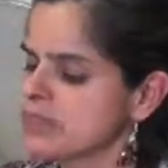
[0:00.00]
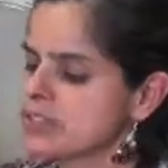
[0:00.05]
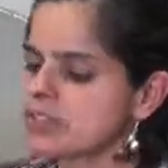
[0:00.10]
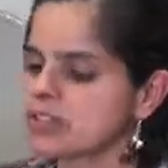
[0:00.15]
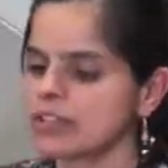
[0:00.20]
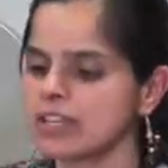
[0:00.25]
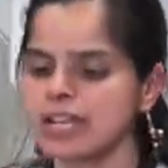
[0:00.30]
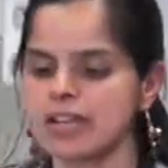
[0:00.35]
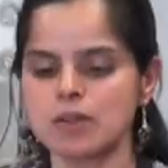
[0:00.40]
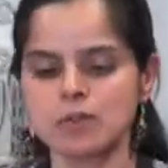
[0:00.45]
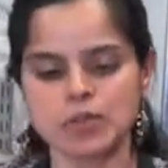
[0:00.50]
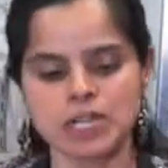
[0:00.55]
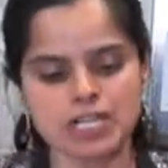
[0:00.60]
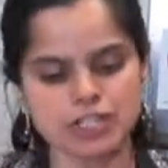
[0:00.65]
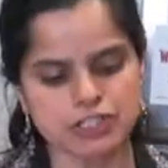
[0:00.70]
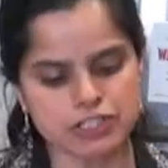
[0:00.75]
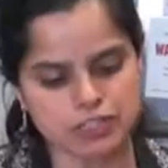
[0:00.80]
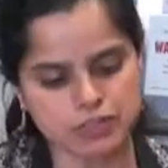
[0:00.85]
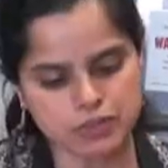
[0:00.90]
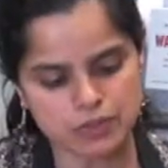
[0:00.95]
so now what
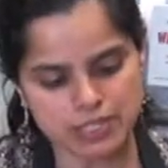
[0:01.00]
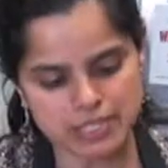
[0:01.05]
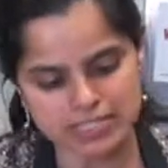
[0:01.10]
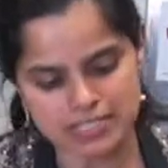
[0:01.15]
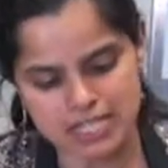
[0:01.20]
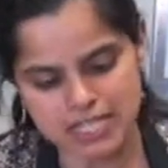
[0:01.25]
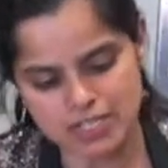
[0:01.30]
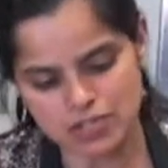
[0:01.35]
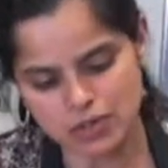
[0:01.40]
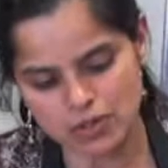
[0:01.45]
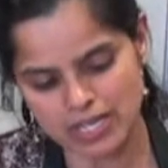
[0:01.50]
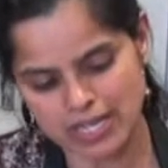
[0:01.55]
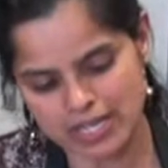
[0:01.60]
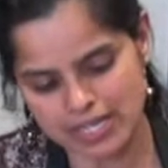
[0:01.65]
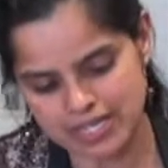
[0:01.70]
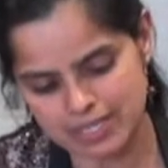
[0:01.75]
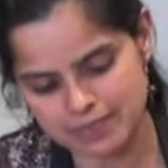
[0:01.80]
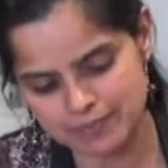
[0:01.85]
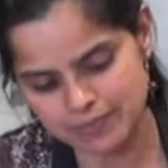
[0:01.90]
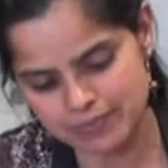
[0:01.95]
I do is I go
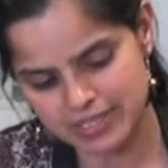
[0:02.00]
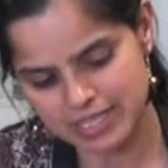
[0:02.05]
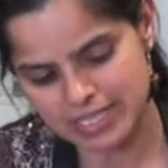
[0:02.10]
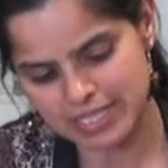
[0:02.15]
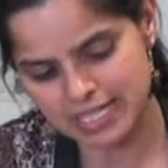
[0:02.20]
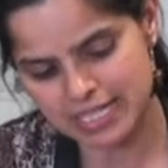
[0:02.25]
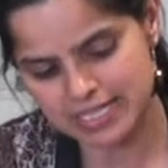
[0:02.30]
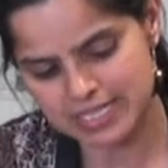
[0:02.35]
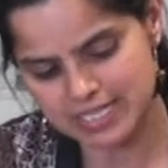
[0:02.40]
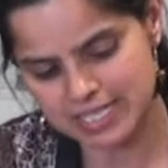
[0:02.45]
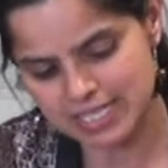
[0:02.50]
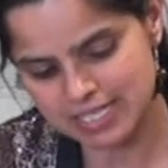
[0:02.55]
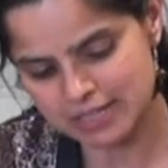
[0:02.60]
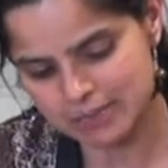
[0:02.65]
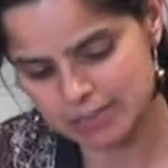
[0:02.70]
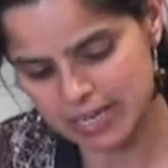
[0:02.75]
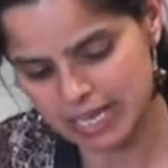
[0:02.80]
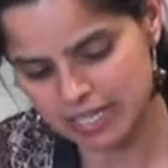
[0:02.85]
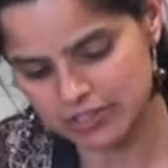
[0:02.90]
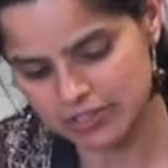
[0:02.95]
ahead and I take
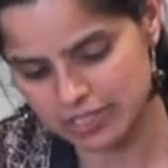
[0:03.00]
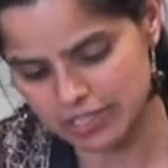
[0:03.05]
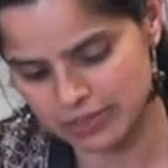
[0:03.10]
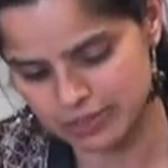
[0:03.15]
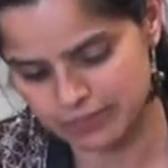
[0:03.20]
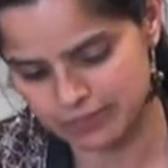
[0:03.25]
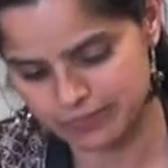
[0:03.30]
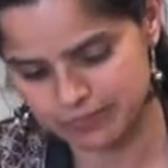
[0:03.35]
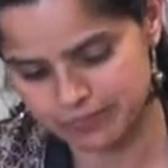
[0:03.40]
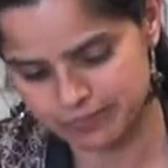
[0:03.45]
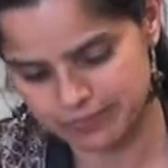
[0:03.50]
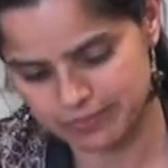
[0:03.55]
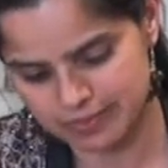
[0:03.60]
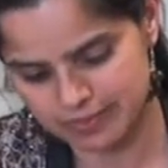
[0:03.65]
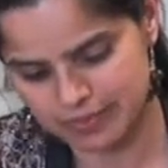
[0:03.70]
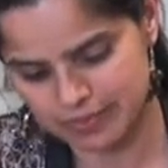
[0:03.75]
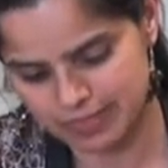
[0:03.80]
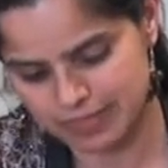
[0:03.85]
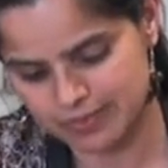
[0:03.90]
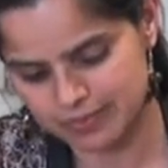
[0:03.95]
the batter out.
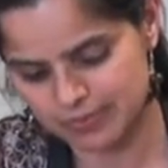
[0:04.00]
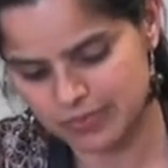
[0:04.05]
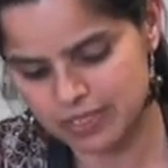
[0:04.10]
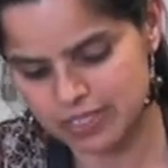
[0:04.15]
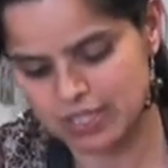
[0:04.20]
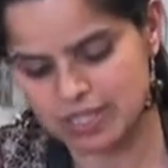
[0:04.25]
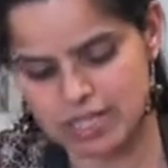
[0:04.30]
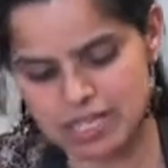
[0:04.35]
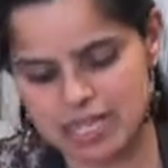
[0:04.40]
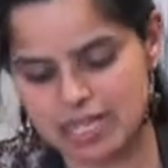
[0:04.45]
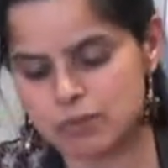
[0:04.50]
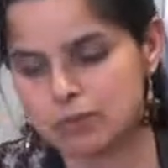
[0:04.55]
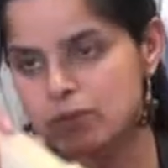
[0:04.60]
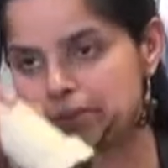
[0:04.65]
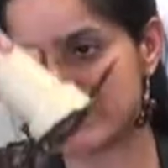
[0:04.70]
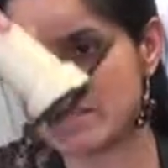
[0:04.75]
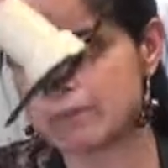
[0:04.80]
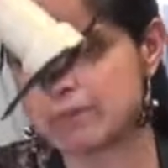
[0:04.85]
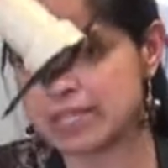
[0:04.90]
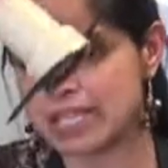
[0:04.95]
And
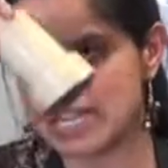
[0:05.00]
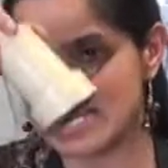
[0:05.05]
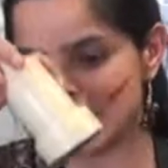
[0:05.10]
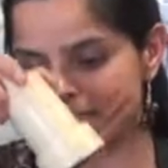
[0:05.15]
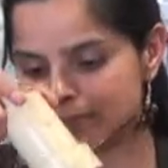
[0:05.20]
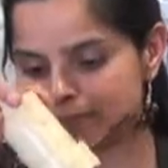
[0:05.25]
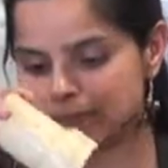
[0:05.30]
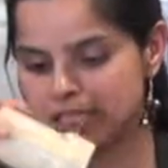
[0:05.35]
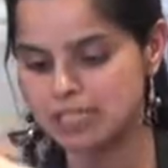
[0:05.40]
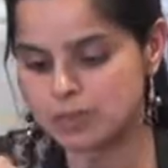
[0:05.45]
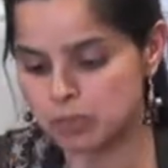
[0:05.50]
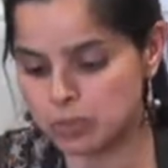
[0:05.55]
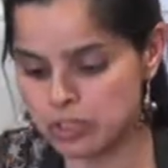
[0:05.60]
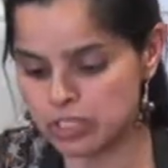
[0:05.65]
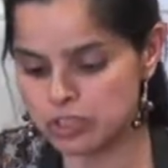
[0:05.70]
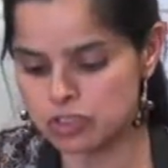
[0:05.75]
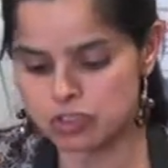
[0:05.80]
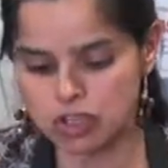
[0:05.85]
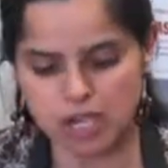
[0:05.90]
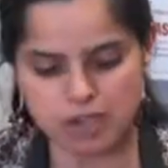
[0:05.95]
remember, the S-blade
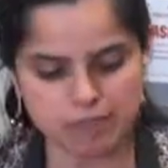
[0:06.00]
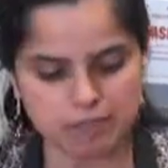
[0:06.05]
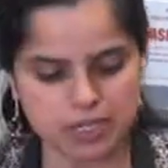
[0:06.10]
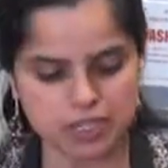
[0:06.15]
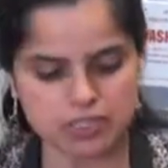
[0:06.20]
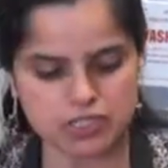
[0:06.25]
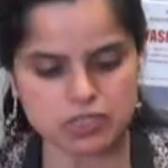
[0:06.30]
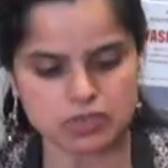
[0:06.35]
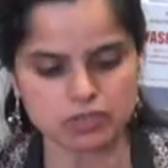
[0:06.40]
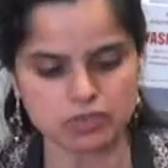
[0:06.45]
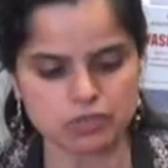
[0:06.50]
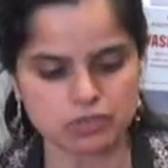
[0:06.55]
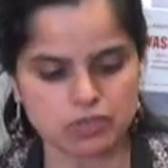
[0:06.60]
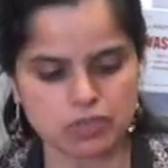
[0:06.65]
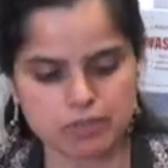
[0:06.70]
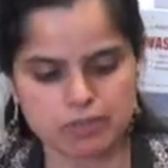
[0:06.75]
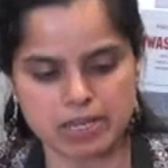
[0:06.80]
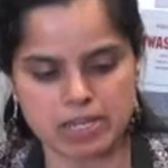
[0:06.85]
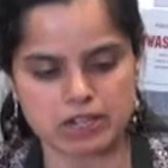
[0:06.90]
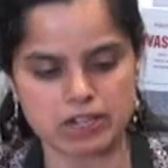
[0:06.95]
will drop on you
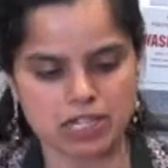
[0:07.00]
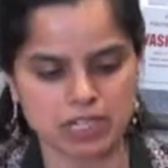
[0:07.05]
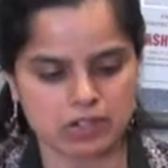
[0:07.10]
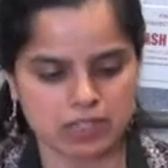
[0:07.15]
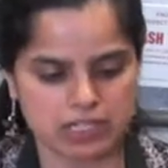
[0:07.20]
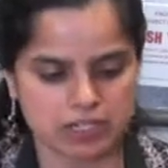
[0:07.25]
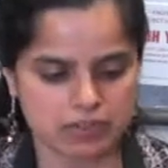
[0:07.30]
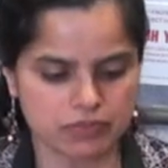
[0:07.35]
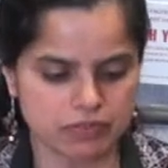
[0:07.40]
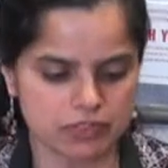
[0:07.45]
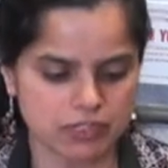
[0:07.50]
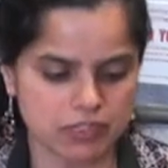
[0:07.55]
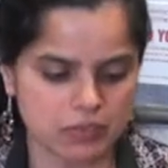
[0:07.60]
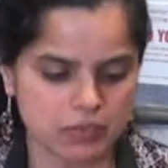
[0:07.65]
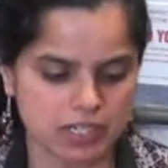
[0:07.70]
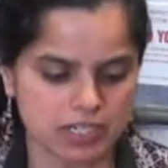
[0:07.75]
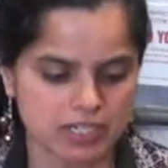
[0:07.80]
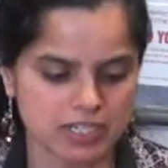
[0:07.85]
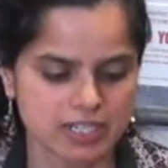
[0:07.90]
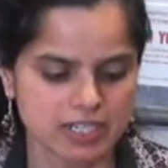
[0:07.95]
no matter how careful
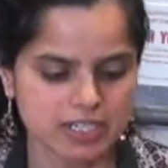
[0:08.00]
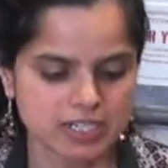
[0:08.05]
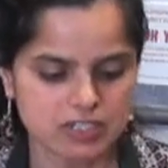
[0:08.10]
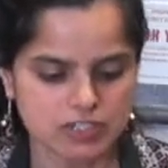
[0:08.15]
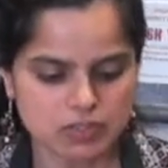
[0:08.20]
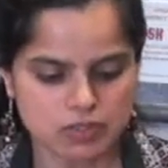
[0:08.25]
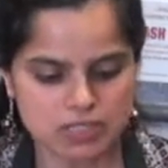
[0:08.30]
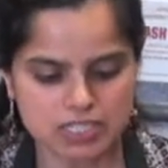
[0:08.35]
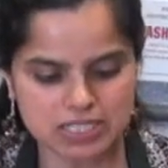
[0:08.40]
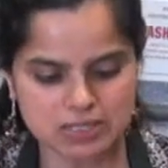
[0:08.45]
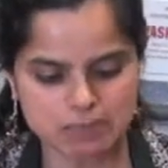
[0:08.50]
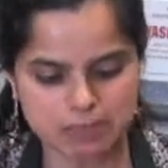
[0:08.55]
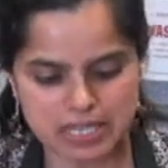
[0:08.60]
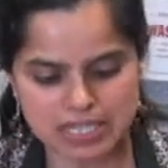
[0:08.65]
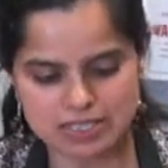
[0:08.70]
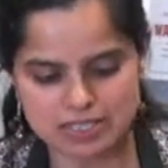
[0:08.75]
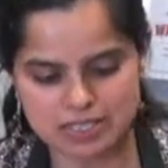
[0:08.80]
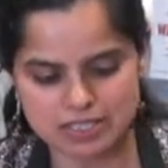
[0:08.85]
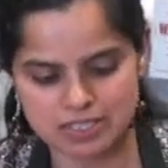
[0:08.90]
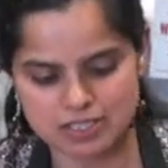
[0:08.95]
you are. So it is
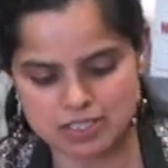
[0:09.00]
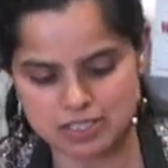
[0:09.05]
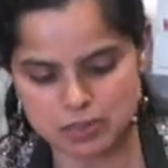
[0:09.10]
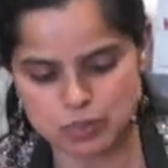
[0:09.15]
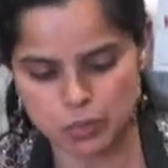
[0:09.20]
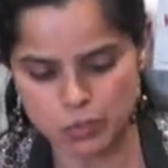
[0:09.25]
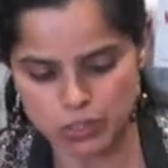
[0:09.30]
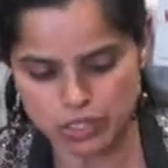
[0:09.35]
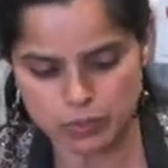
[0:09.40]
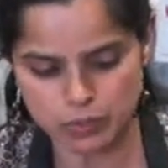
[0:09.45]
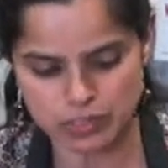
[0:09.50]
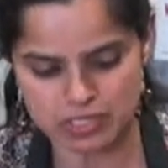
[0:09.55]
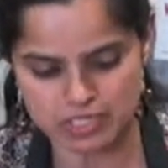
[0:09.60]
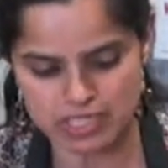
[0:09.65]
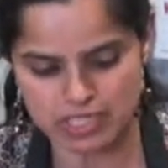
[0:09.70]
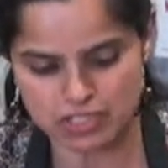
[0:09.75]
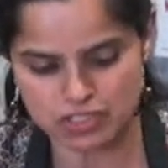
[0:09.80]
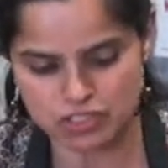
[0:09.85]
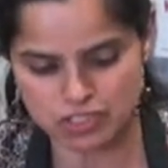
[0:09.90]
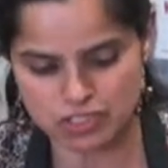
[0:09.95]
best to just work with
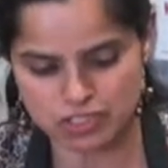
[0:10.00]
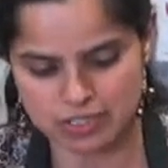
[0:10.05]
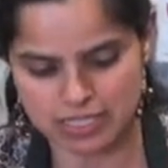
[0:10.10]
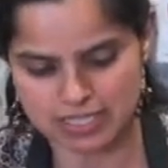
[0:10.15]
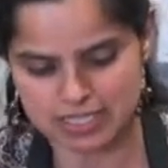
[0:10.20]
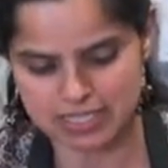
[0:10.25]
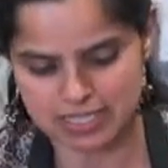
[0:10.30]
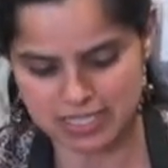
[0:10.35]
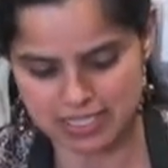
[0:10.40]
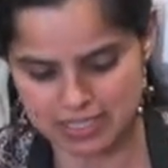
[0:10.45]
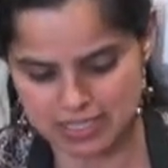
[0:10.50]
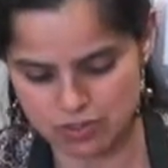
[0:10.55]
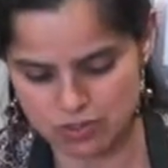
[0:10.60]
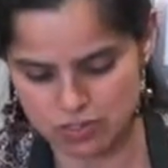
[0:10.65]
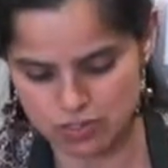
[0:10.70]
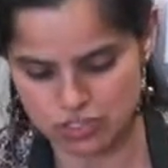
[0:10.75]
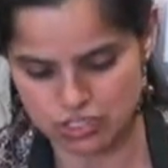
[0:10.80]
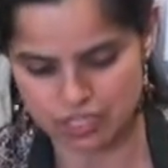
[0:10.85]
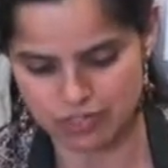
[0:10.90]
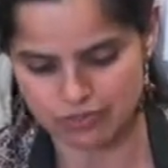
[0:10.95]
nature and take it
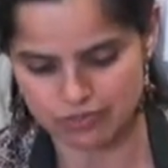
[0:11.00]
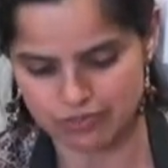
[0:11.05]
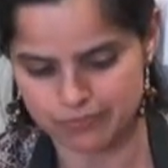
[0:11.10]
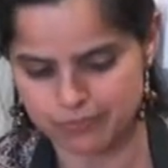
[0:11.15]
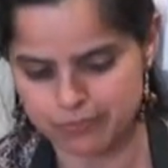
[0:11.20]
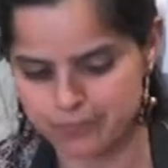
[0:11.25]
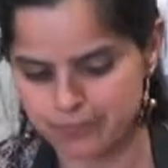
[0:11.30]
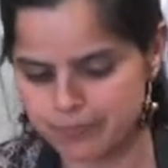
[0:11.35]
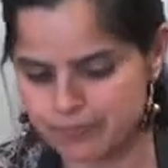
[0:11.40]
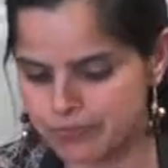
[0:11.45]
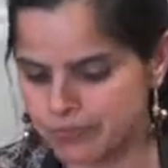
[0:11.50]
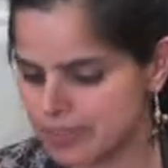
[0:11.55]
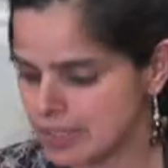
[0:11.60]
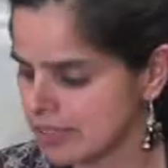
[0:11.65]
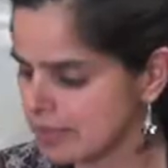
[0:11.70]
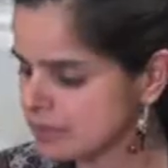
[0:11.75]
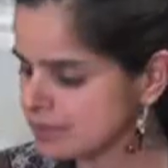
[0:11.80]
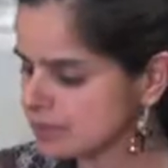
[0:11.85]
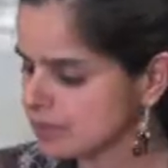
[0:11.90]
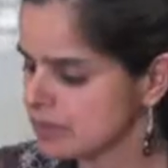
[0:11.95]
out yourself.
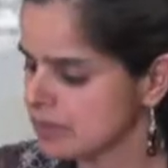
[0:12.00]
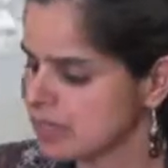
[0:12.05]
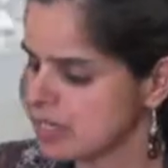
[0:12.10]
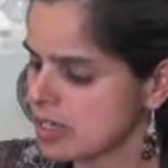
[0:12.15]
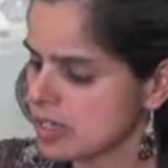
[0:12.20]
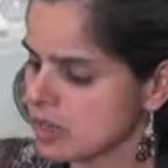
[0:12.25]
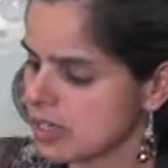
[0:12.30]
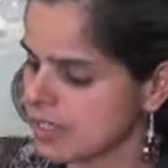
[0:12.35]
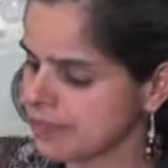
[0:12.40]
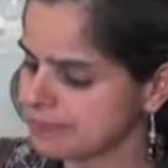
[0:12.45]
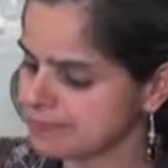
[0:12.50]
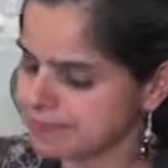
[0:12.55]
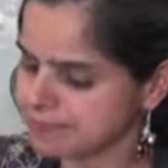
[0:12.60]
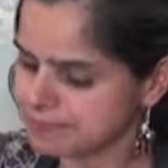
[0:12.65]
Okay,